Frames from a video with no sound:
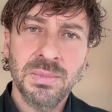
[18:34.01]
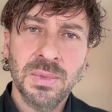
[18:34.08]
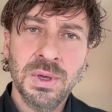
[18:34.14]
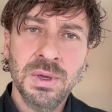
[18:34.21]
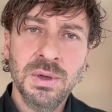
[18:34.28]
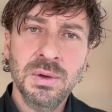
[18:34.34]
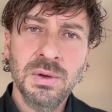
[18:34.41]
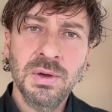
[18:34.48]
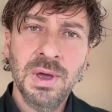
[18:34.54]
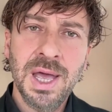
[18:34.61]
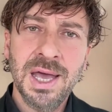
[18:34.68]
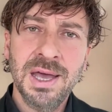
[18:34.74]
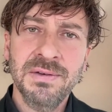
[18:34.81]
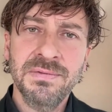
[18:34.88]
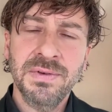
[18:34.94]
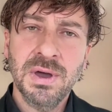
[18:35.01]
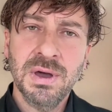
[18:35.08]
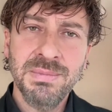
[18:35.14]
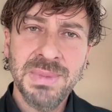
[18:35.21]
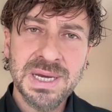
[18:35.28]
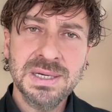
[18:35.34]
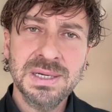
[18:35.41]
You have
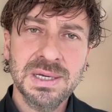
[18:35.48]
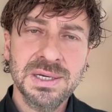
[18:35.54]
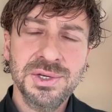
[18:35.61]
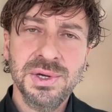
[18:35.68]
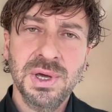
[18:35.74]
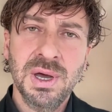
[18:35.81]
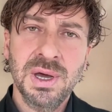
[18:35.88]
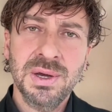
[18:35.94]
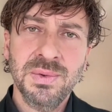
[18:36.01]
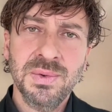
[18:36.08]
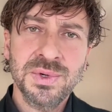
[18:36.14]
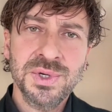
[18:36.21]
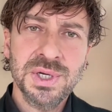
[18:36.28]
commented, John,